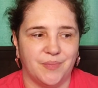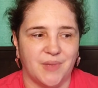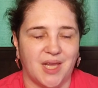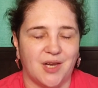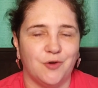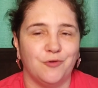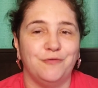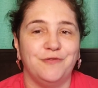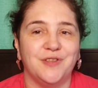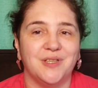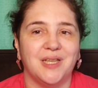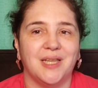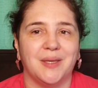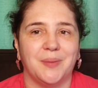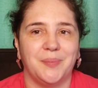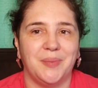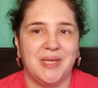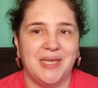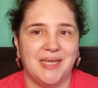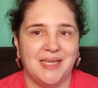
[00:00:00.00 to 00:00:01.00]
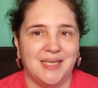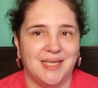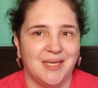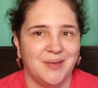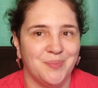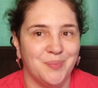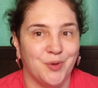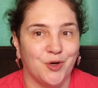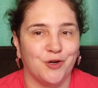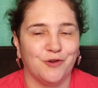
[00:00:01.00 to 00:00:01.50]
I don't feel like being
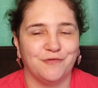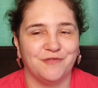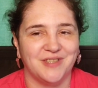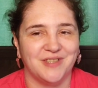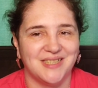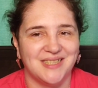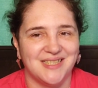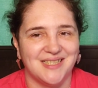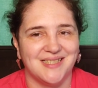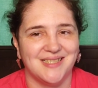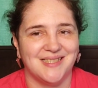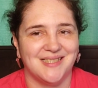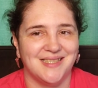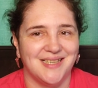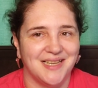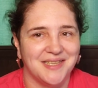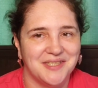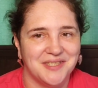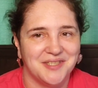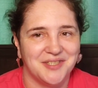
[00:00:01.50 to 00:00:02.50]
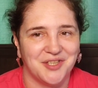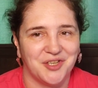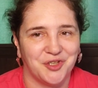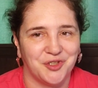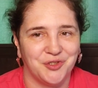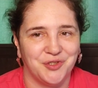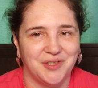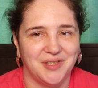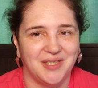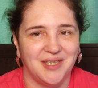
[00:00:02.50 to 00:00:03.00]
imperfect is
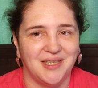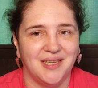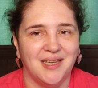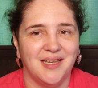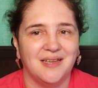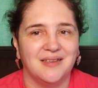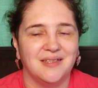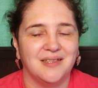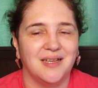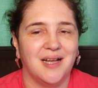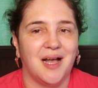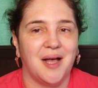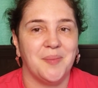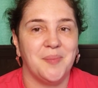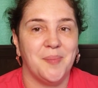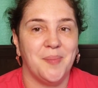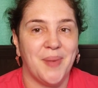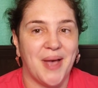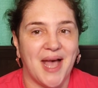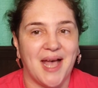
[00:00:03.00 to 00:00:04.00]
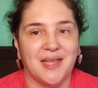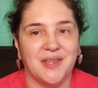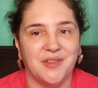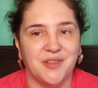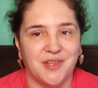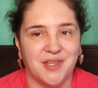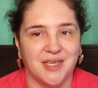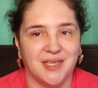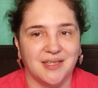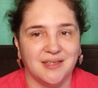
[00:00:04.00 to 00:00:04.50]
necessarily a bad
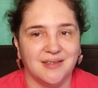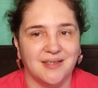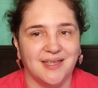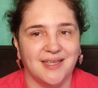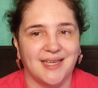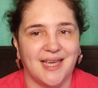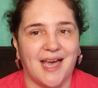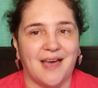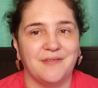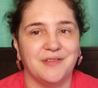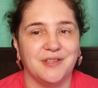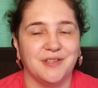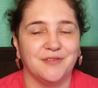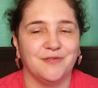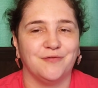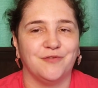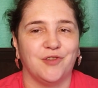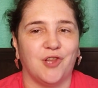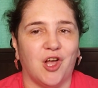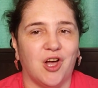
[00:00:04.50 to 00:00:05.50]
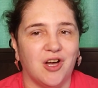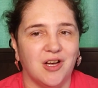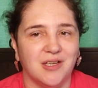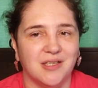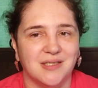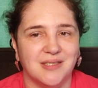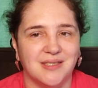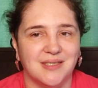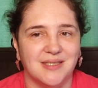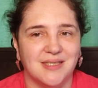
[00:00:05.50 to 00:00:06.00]
thing. Like having
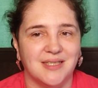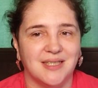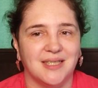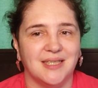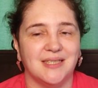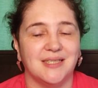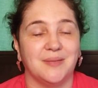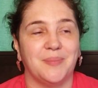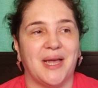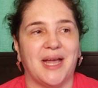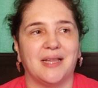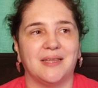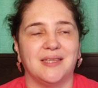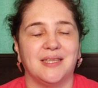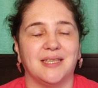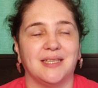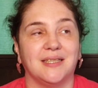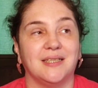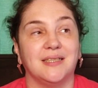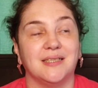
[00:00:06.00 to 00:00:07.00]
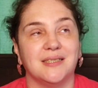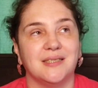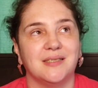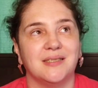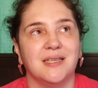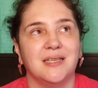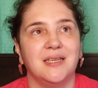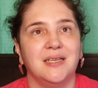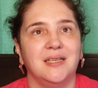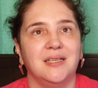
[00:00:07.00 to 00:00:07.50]
flaws is a bad thing, because
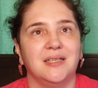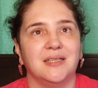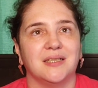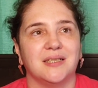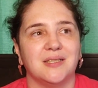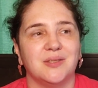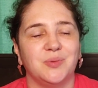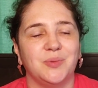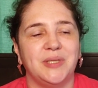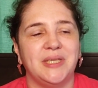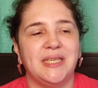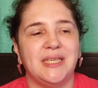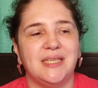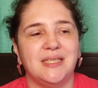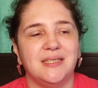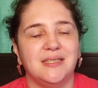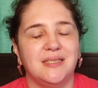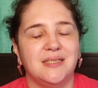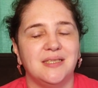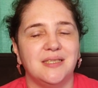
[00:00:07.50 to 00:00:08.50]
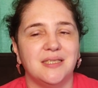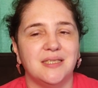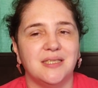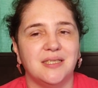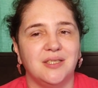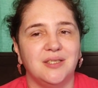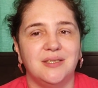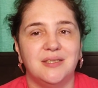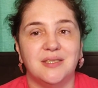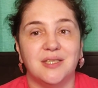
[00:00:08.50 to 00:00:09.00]
we need
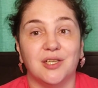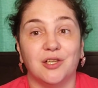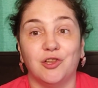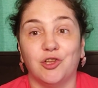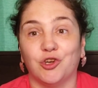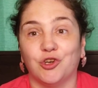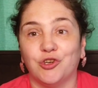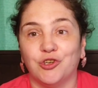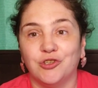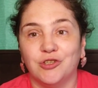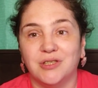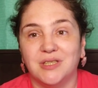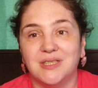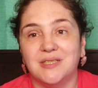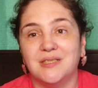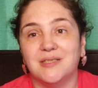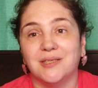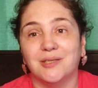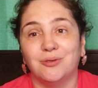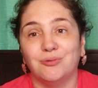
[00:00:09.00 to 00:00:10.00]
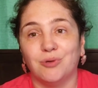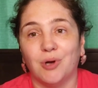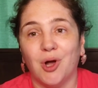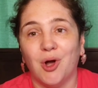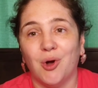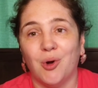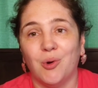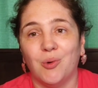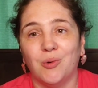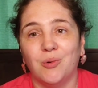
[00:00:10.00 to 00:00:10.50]
to learn and to
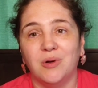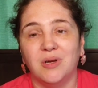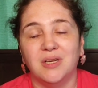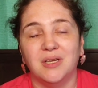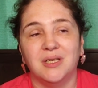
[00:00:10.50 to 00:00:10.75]
grow.